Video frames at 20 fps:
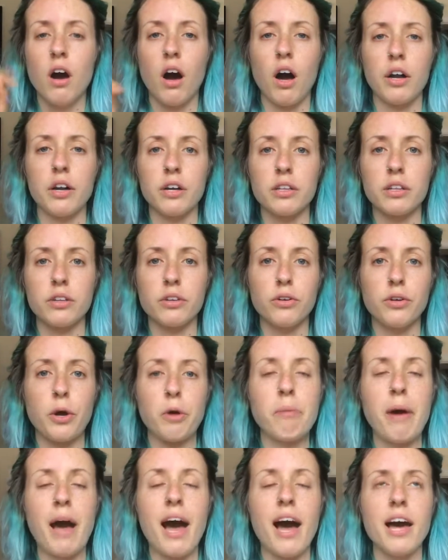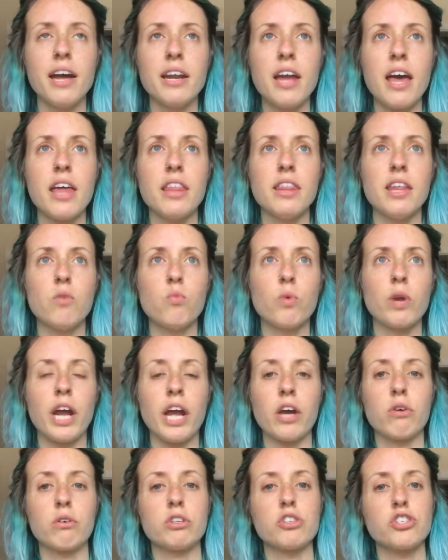on a little notepad, and then when
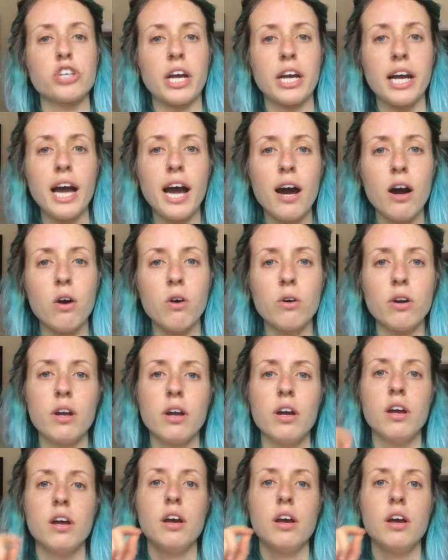I go to check out,